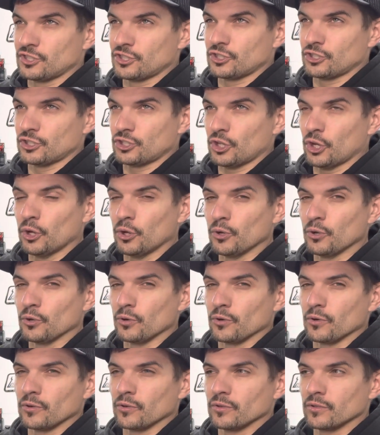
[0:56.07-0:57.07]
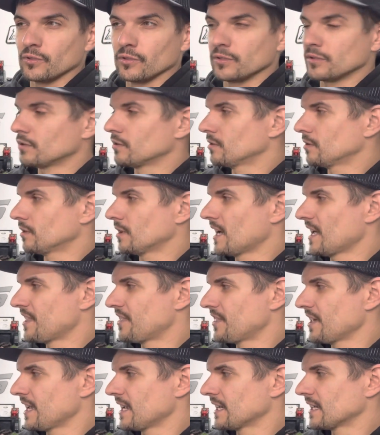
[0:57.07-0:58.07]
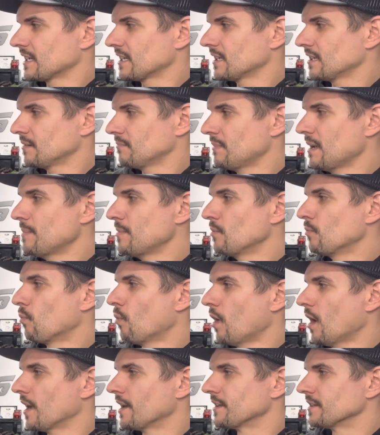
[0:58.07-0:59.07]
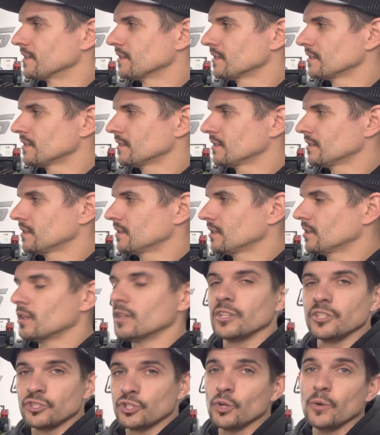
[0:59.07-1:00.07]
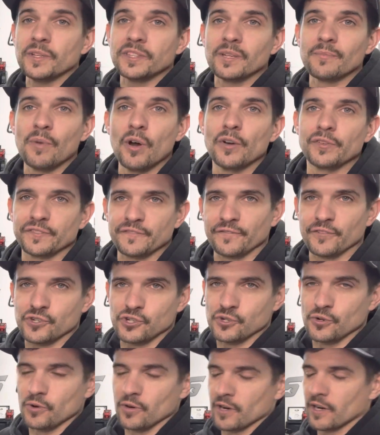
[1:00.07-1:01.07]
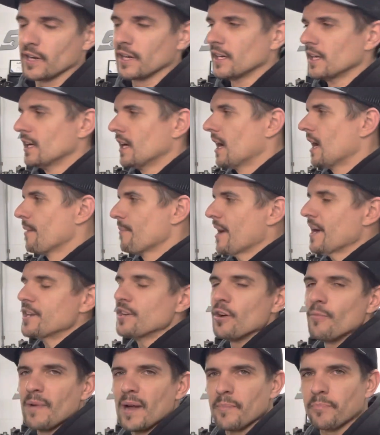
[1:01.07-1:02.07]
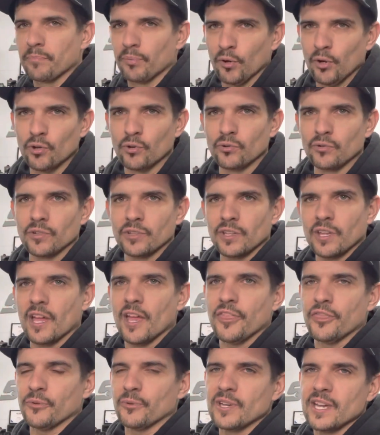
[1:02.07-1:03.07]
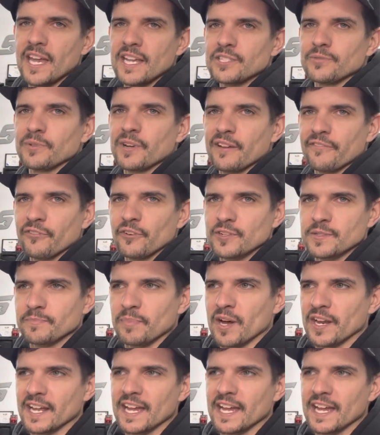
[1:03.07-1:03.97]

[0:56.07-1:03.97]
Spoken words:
two, I think. Maybe one, two at the most for sure. I know my Brute 3/8 when I first bought, I